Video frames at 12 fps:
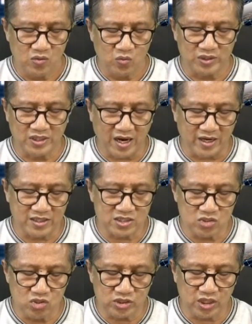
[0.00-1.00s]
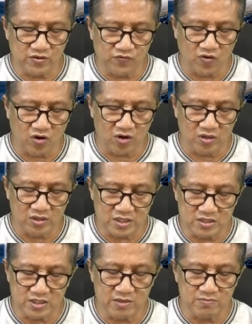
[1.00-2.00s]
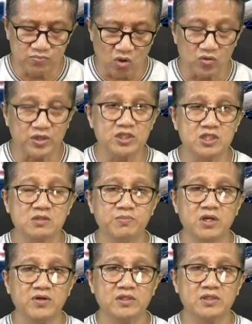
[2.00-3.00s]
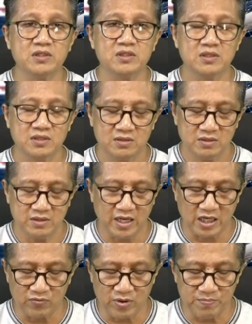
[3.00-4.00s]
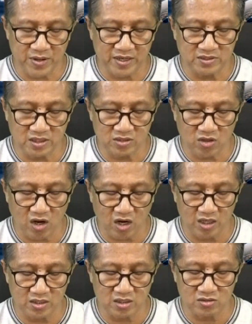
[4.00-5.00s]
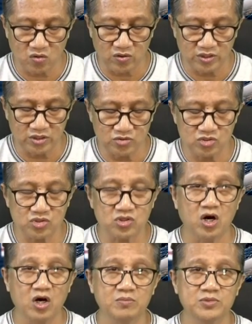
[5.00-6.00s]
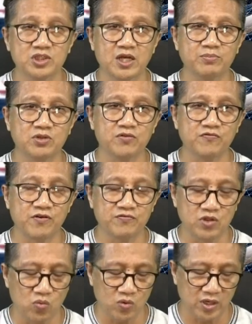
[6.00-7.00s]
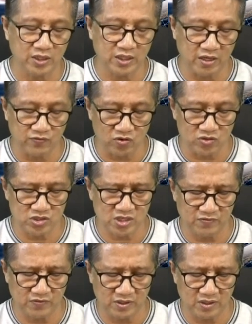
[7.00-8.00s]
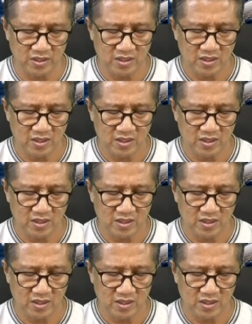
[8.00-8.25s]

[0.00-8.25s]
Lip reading: What God is looking for is a broken spirit and a repentant heart, according to Psalms chapter 51 and verse 7.